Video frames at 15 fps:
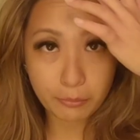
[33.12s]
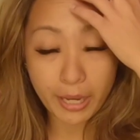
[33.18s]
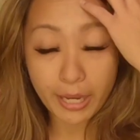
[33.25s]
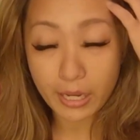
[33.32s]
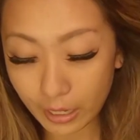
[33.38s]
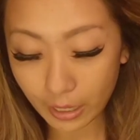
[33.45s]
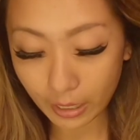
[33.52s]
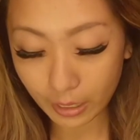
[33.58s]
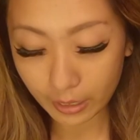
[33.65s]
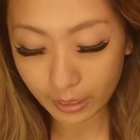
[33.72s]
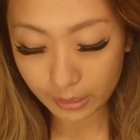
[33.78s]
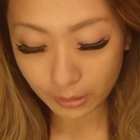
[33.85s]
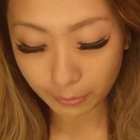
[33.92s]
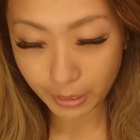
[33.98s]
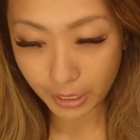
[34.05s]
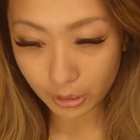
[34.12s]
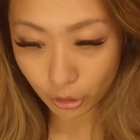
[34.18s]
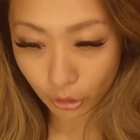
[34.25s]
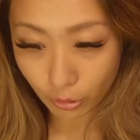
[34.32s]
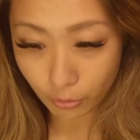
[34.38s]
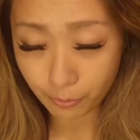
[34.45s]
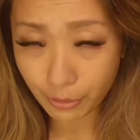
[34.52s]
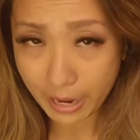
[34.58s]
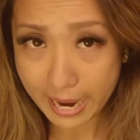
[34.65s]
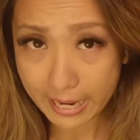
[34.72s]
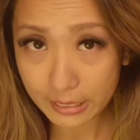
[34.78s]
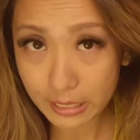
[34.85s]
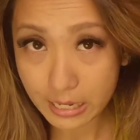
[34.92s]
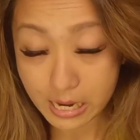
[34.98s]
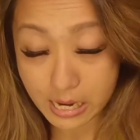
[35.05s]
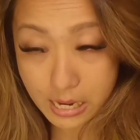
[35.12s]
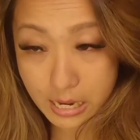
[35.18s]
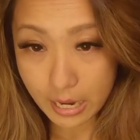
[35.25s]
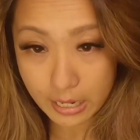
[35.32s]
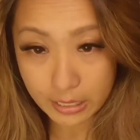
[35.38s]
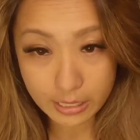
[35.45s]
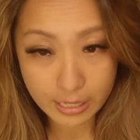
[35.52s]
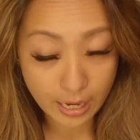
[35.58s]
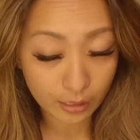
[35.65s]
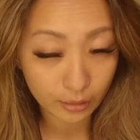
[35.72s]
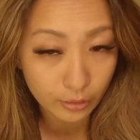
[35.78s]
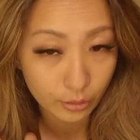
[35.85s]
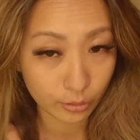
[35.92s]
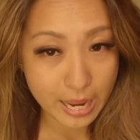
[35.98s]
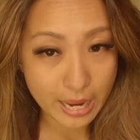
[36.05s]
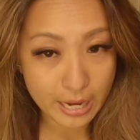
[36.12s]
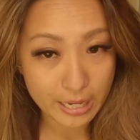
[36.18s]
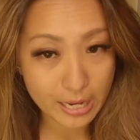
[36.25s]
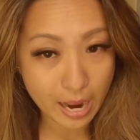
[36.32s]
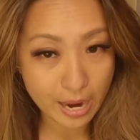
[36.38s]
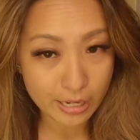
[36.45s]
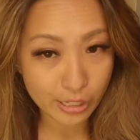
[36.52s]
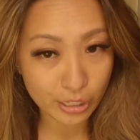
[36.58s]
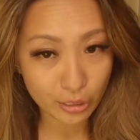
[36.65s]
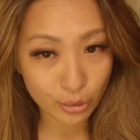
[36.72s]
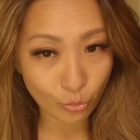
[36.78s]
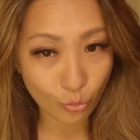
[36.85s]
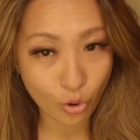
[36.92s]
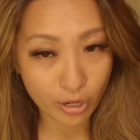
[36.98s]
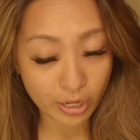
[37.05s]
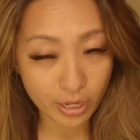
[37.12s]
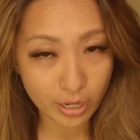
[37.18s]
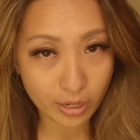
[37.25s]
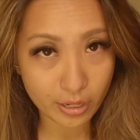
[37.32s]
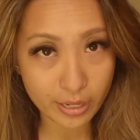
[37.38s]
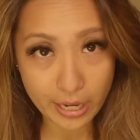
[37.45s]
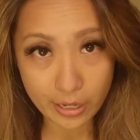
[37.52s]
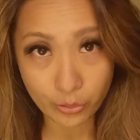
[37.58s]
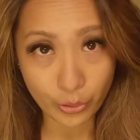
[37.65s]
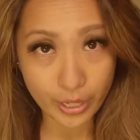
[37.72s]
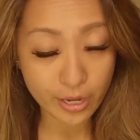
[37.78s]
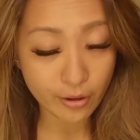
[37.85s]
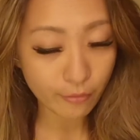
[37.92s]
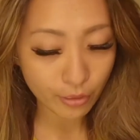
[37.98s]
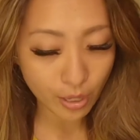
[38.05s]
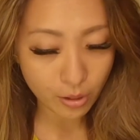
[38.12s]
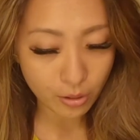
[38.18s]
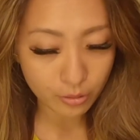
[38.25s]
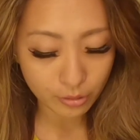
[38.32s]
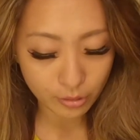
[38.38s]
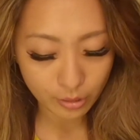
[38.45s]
My hair has been so brassy and yellow and I just want to get rid of those,